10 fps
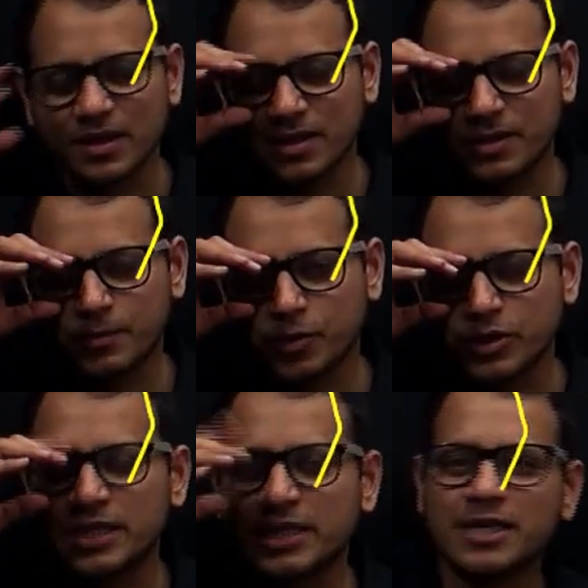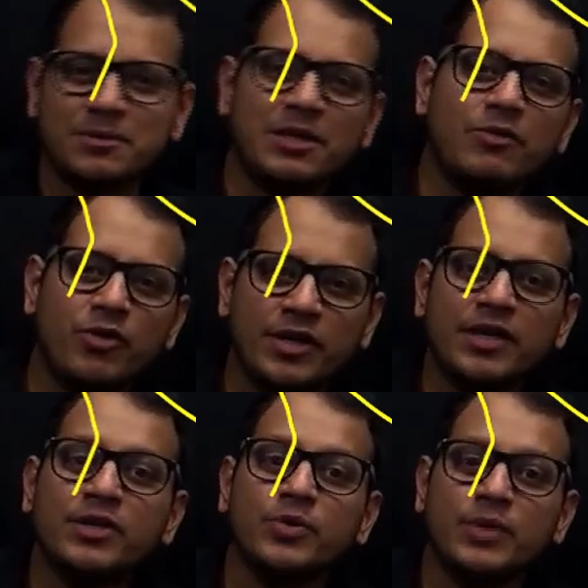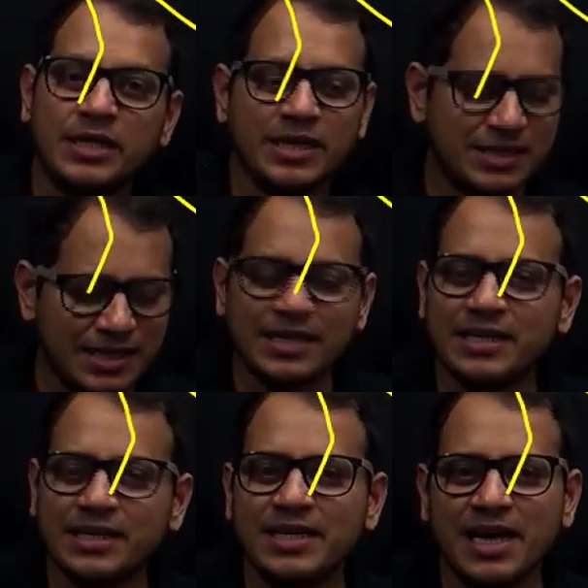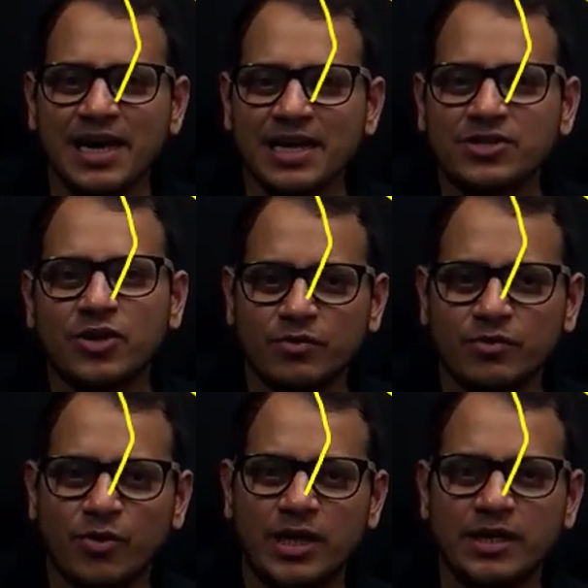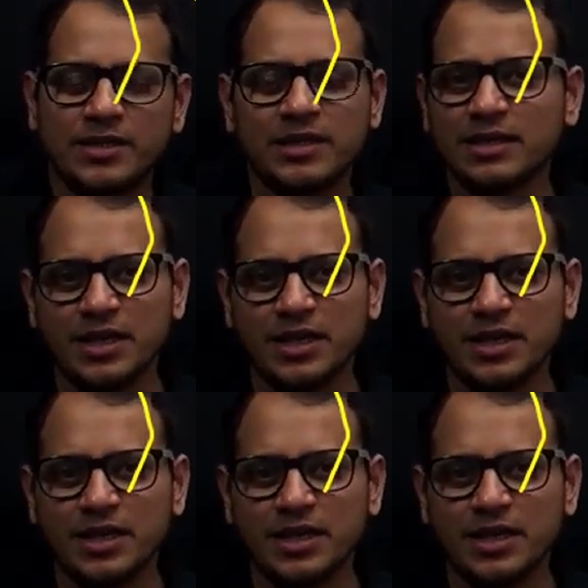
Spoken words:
project has been awarded to India, saying that India has not violated the rights.